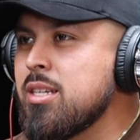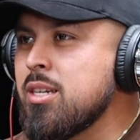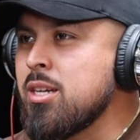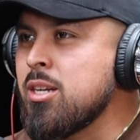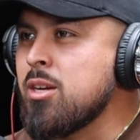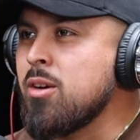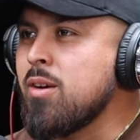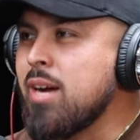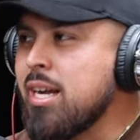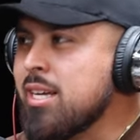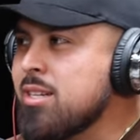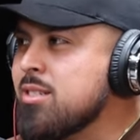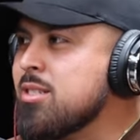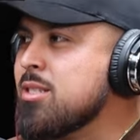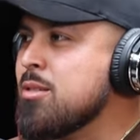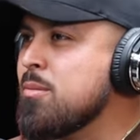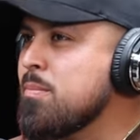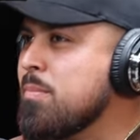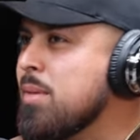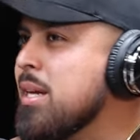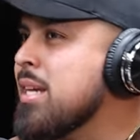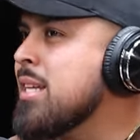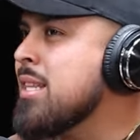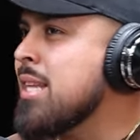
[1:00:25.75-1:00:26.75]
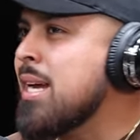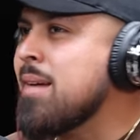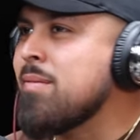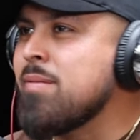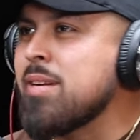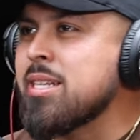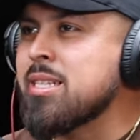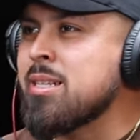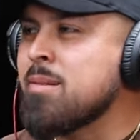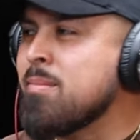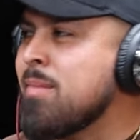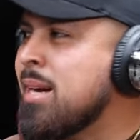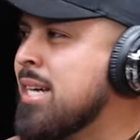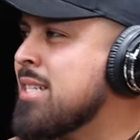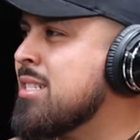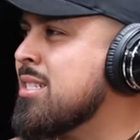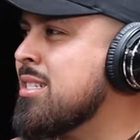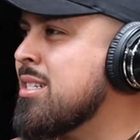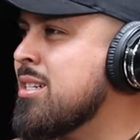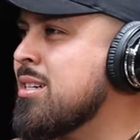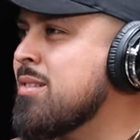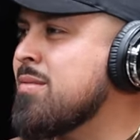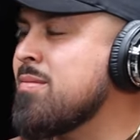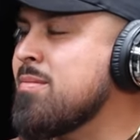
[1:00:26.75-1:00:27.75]
You know, I used to be in that victim
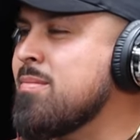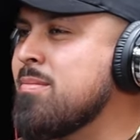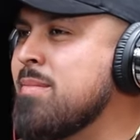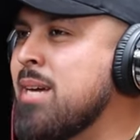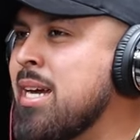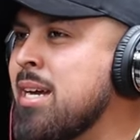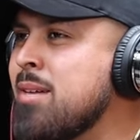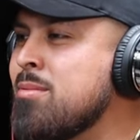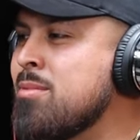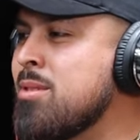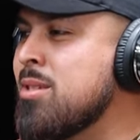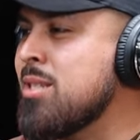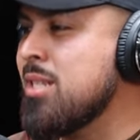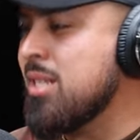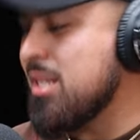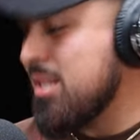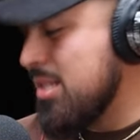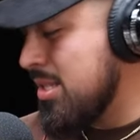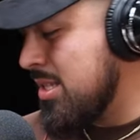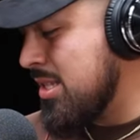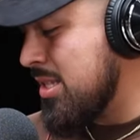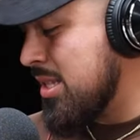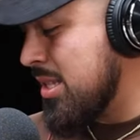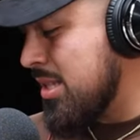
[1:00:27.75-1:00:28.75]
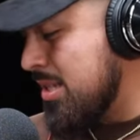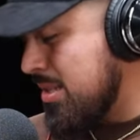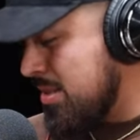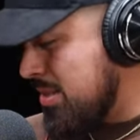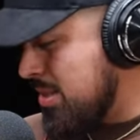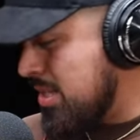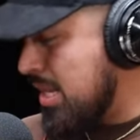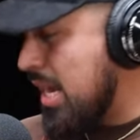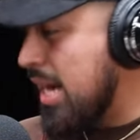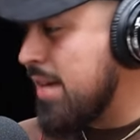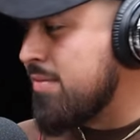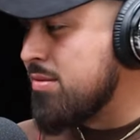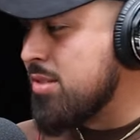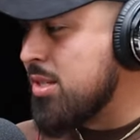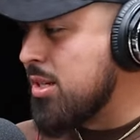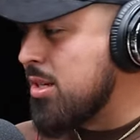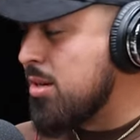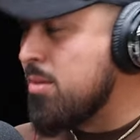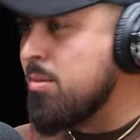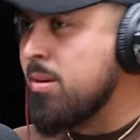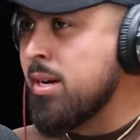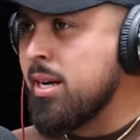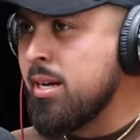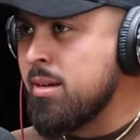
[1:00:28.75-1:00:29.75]
mindset of man, well, life
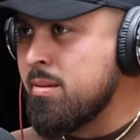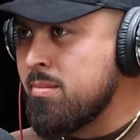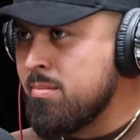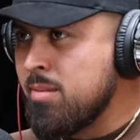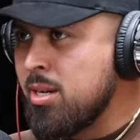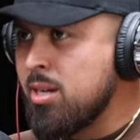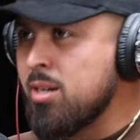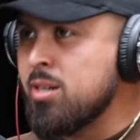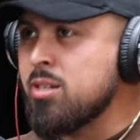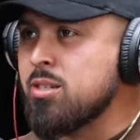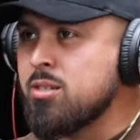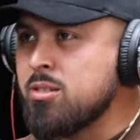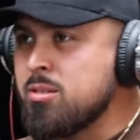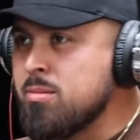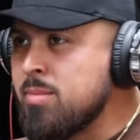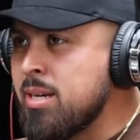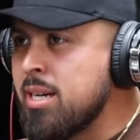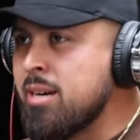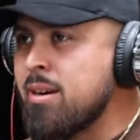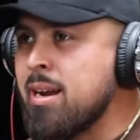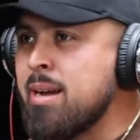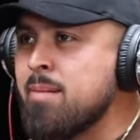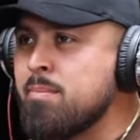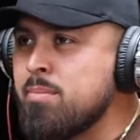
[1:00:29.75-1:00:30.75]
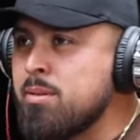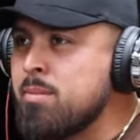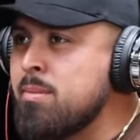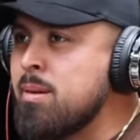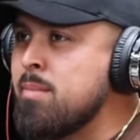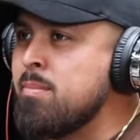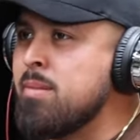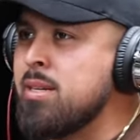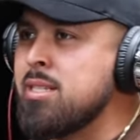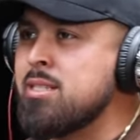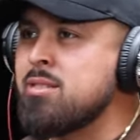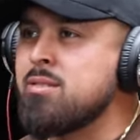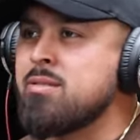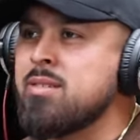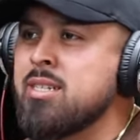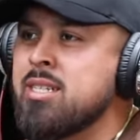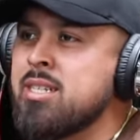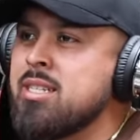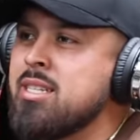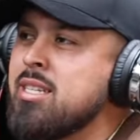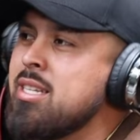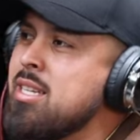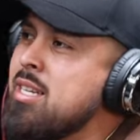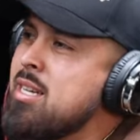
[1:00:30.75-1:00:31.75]
took away my uncle, my grandpa, my best friend.
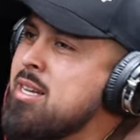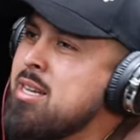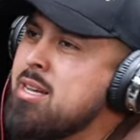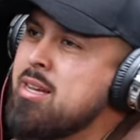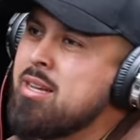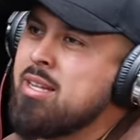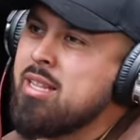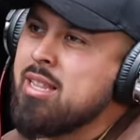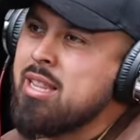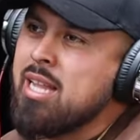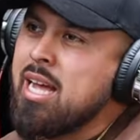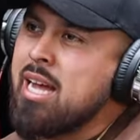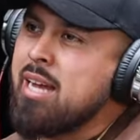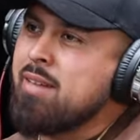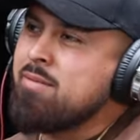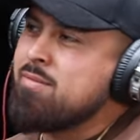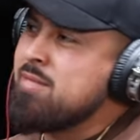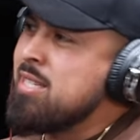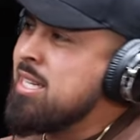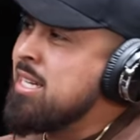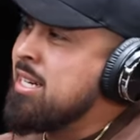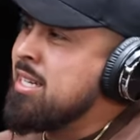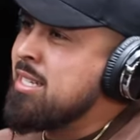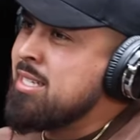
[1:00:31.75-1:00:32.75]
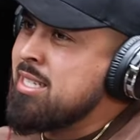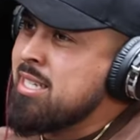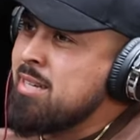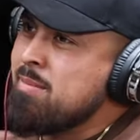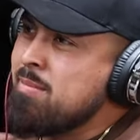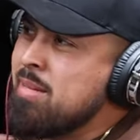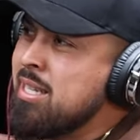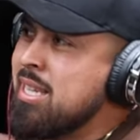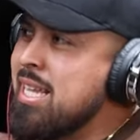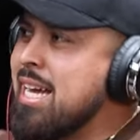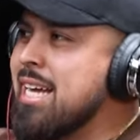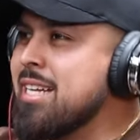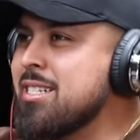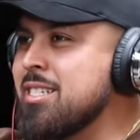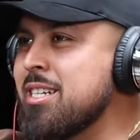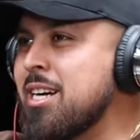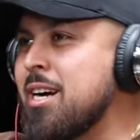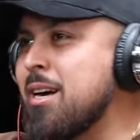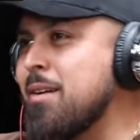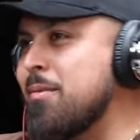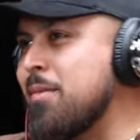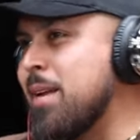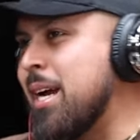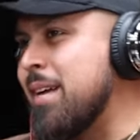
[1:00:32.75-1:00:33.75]
Life didn't give me that
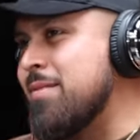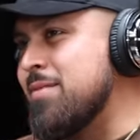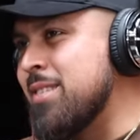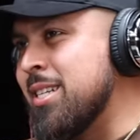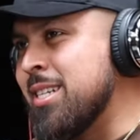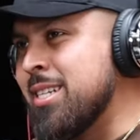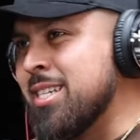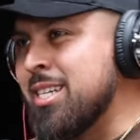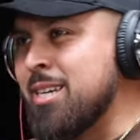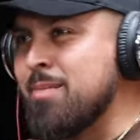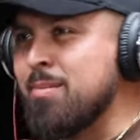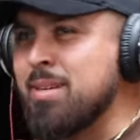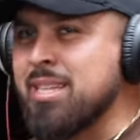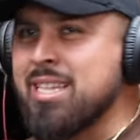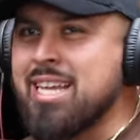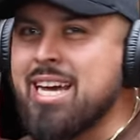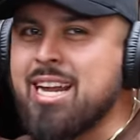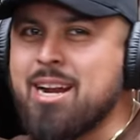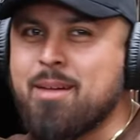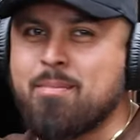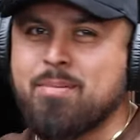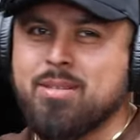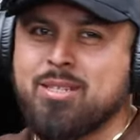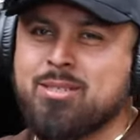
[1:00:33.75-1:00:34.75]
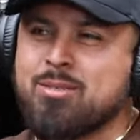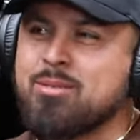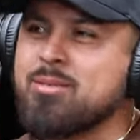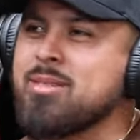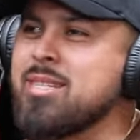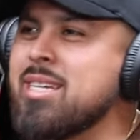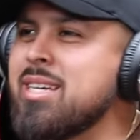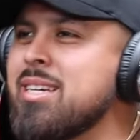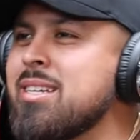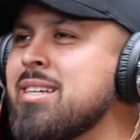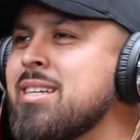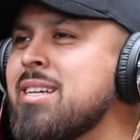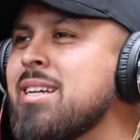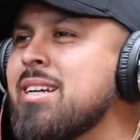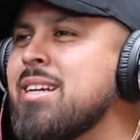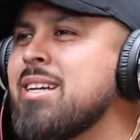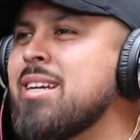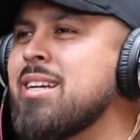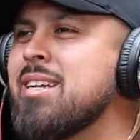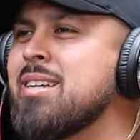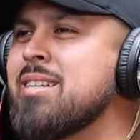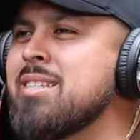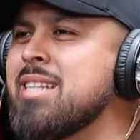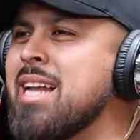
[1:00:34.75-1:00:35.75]
job. Life didn't give me that opportunity.
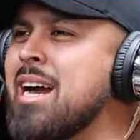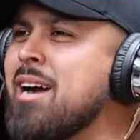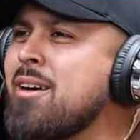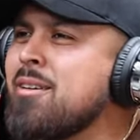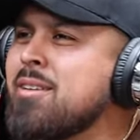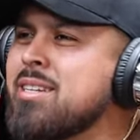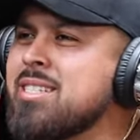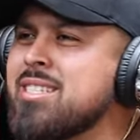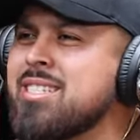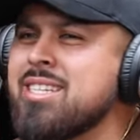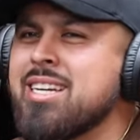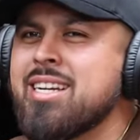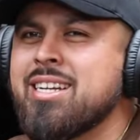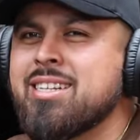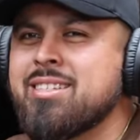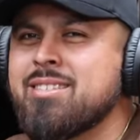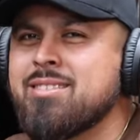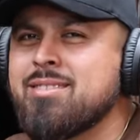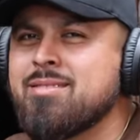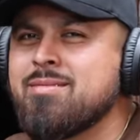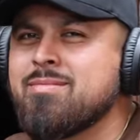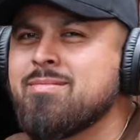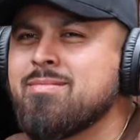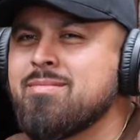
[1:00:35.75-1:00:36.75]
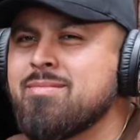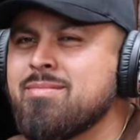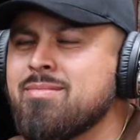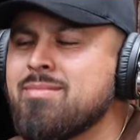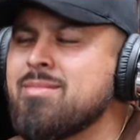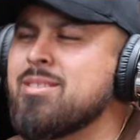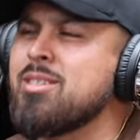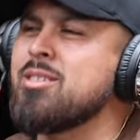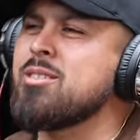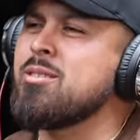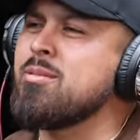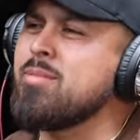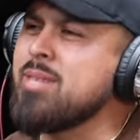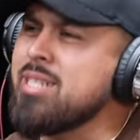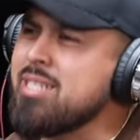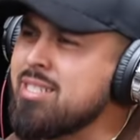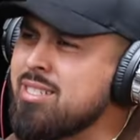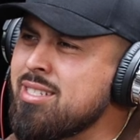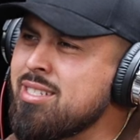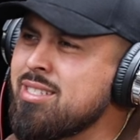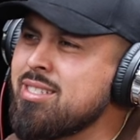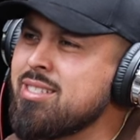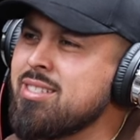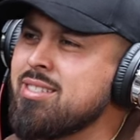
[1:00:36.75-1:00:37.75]
Now it's like there's a
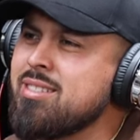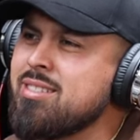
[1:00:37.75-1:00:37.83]
reason.